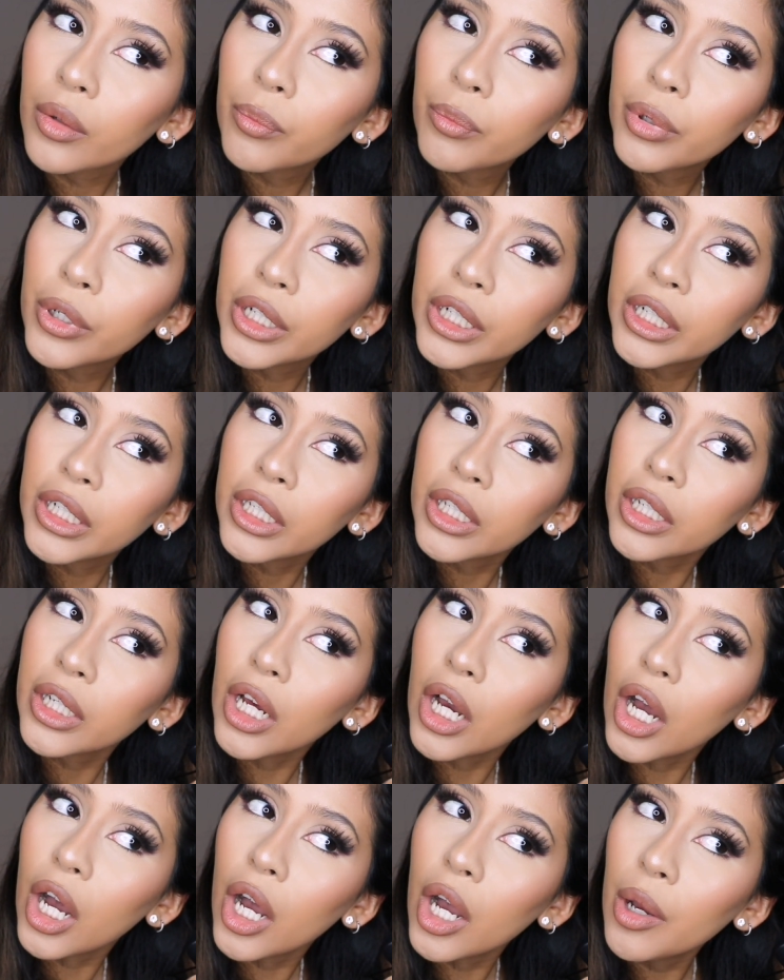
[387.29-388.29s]
putting it
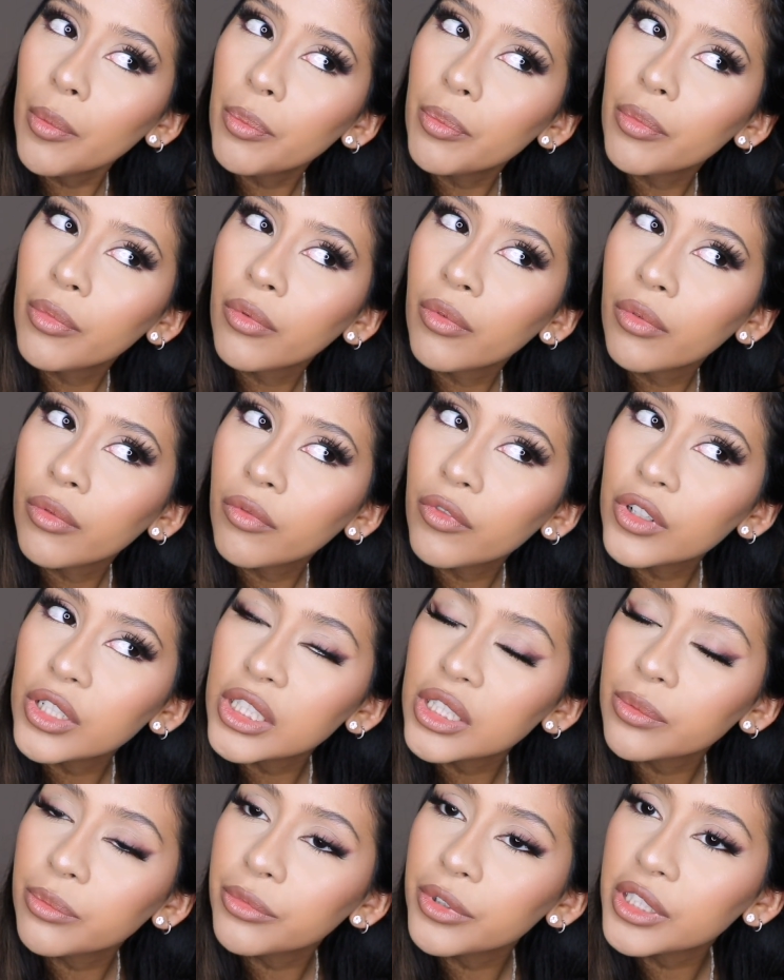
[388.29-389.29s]
up for
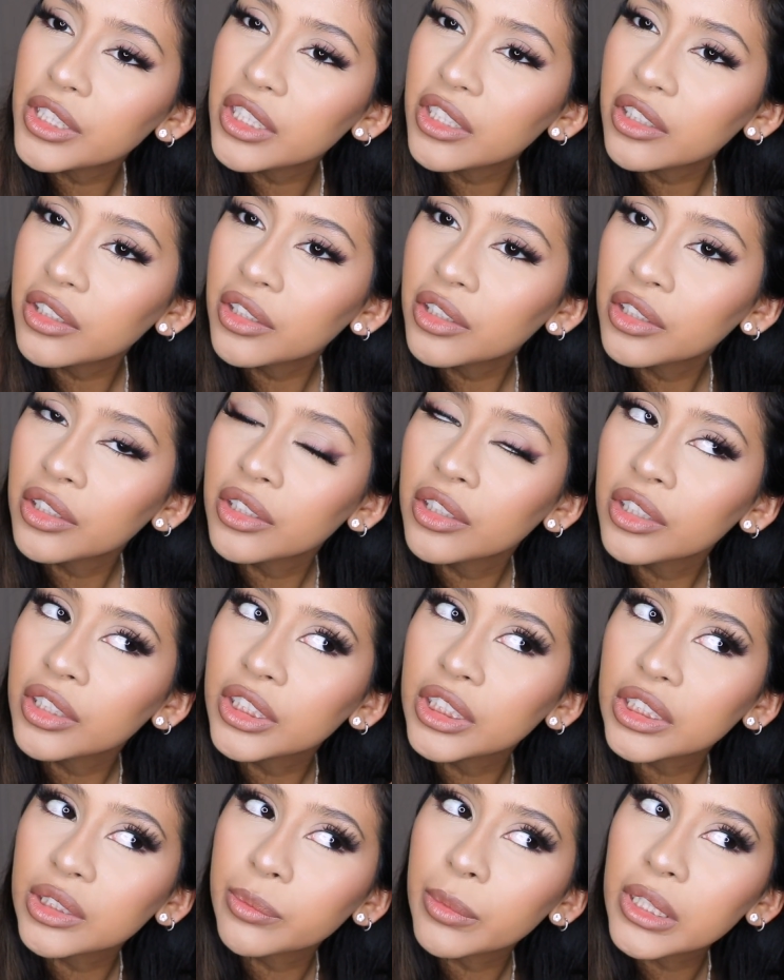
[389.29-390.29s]
some reason.
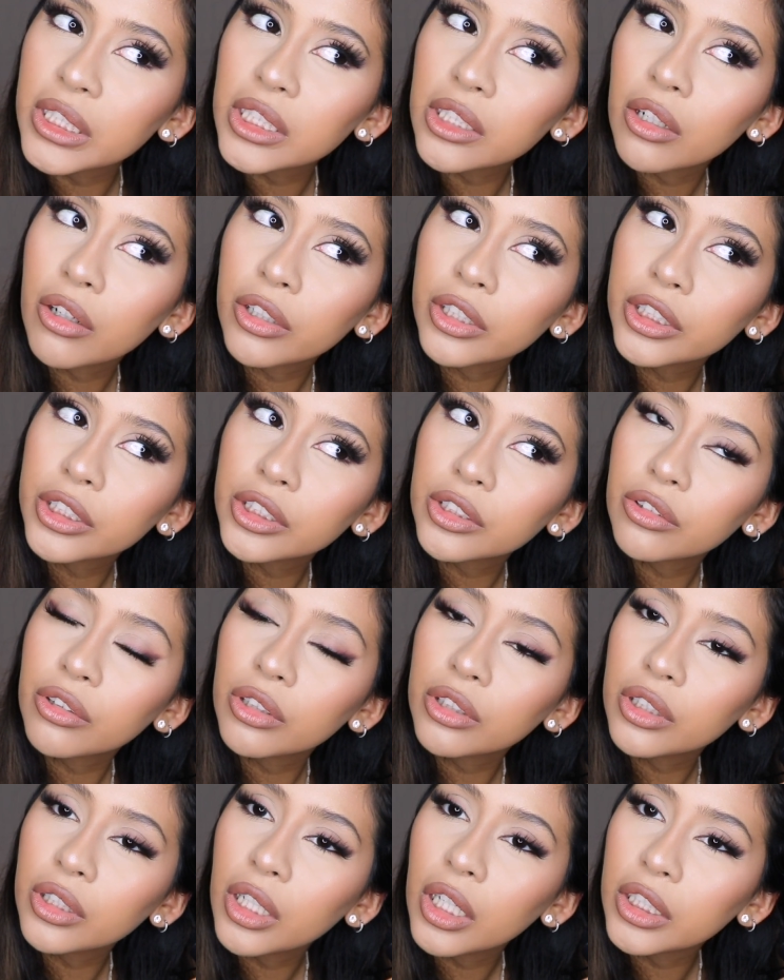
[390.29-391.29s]
Just makes it harder,
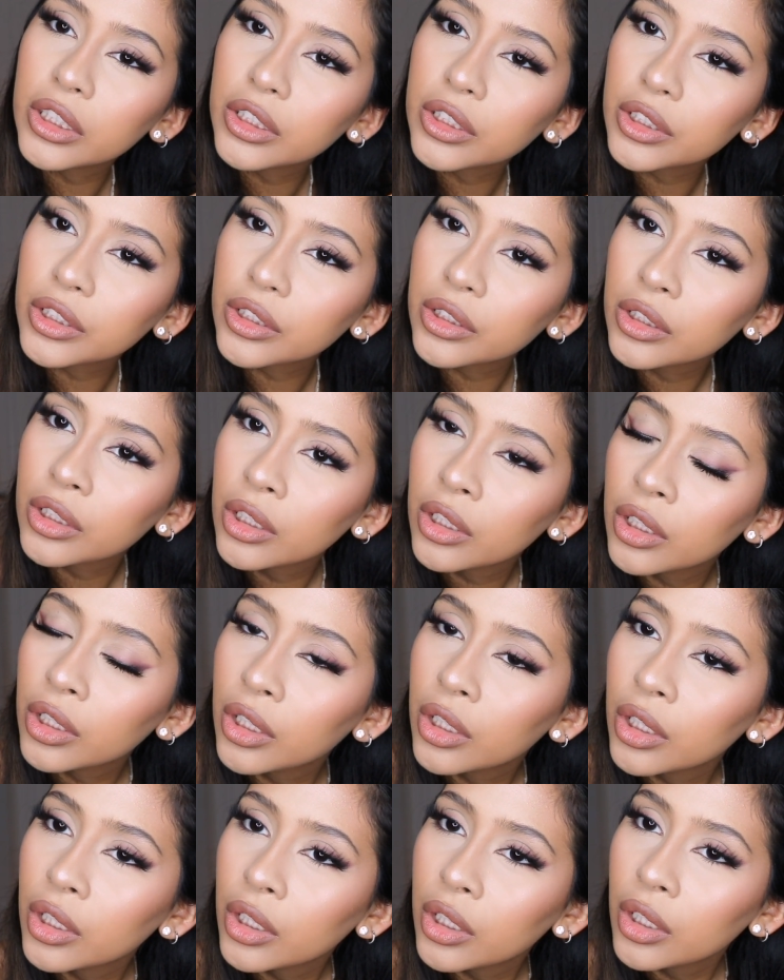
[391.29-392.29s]
so I just
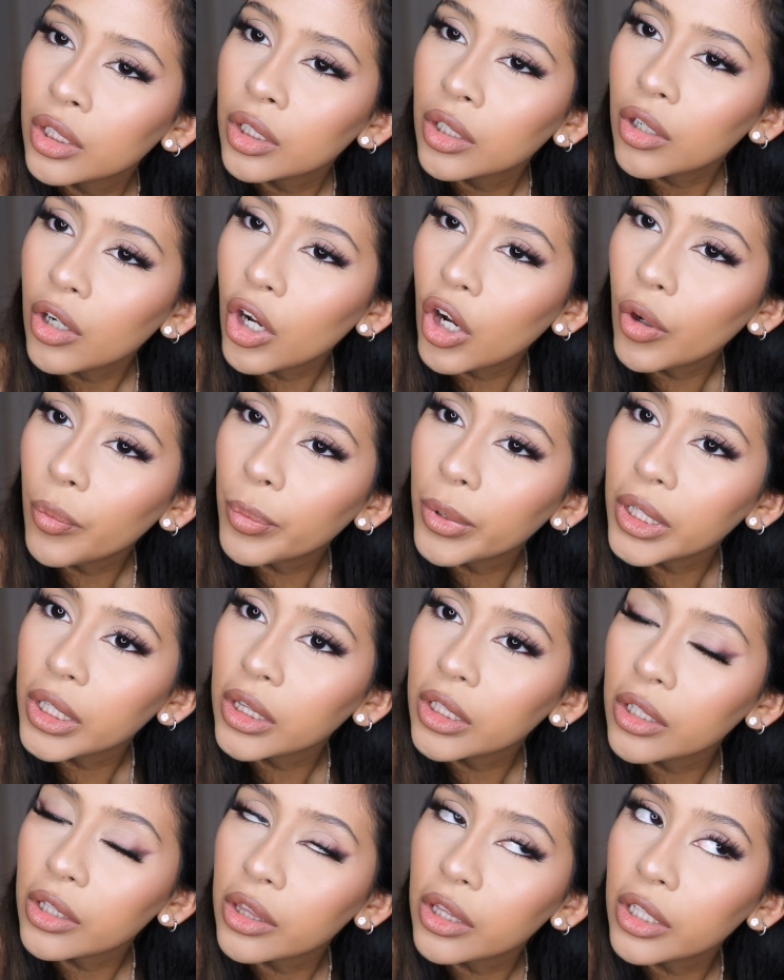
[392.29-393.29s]

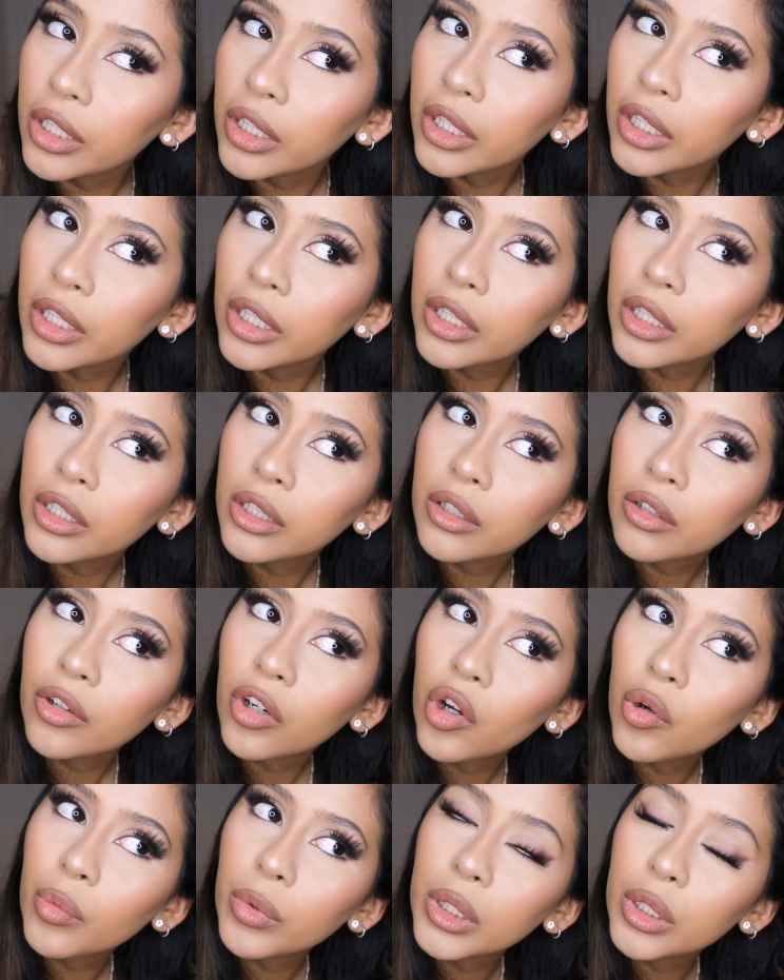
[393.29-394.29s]
open the thing,
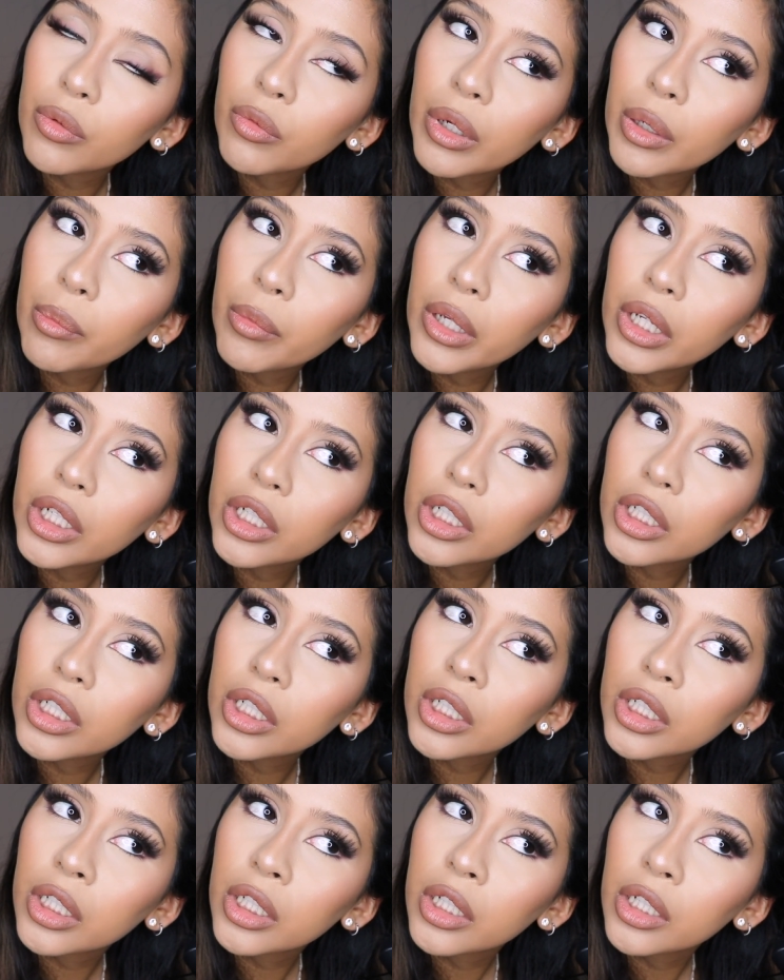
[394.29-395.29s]
open the wave
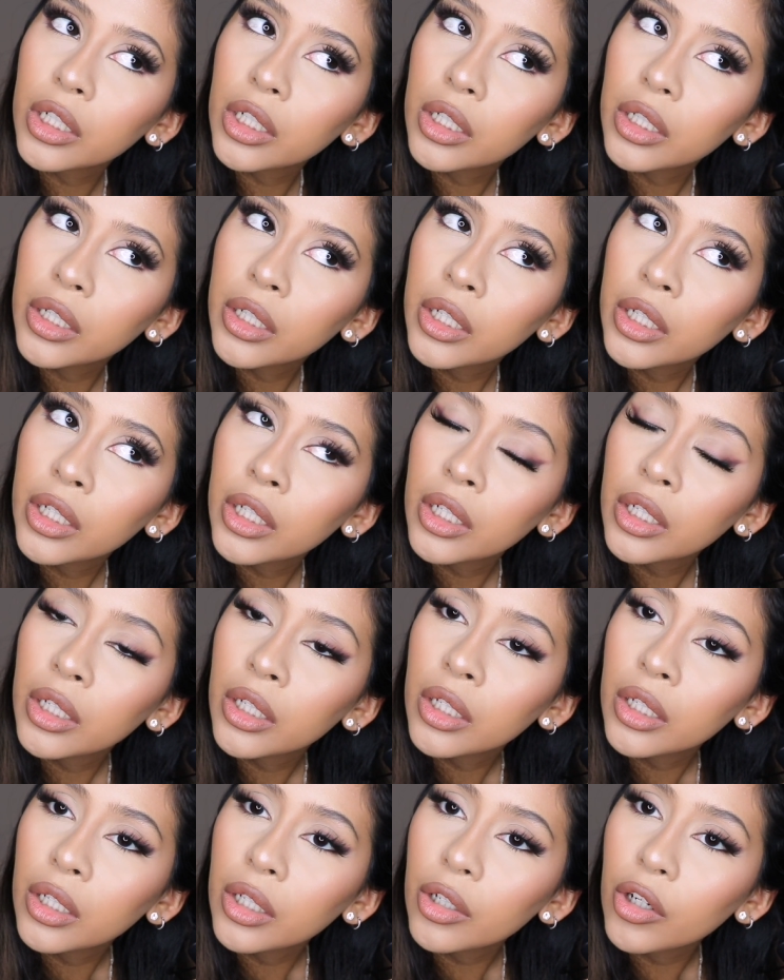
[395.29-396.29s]
maker,
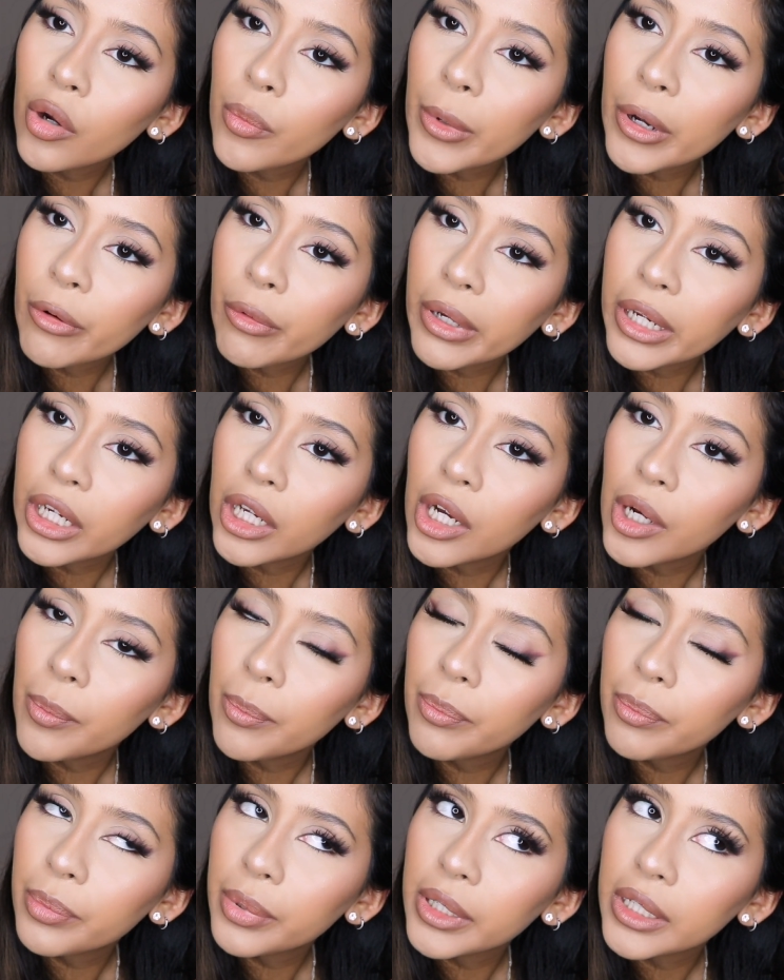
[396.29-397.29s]
go my way up,
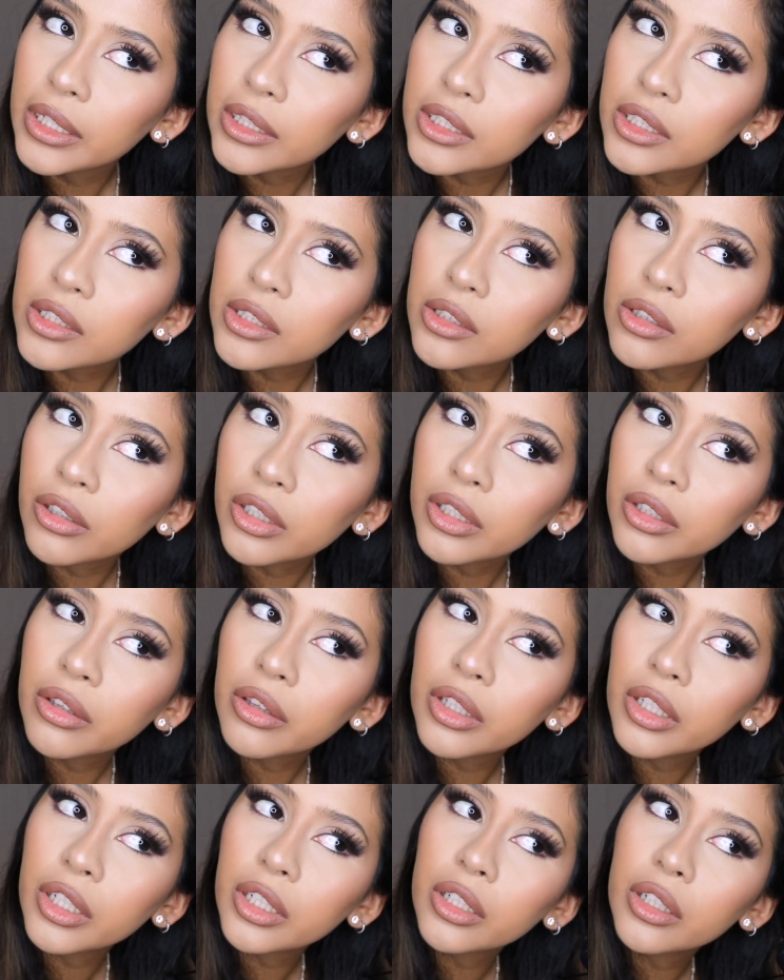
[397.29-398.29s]
and start
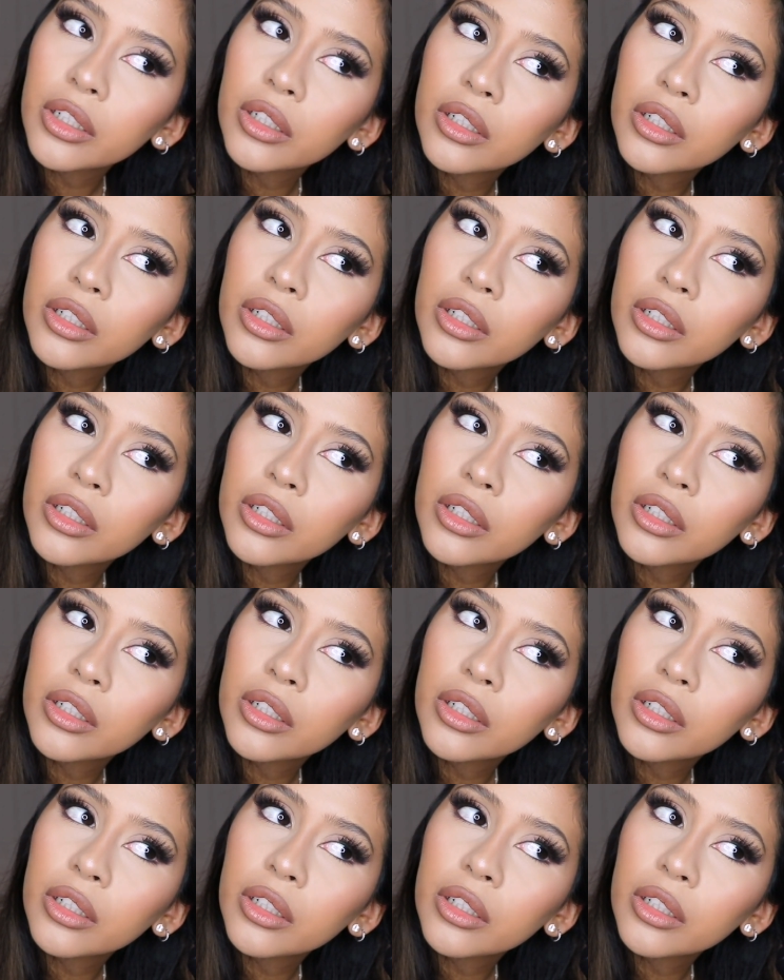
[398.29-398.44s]
there.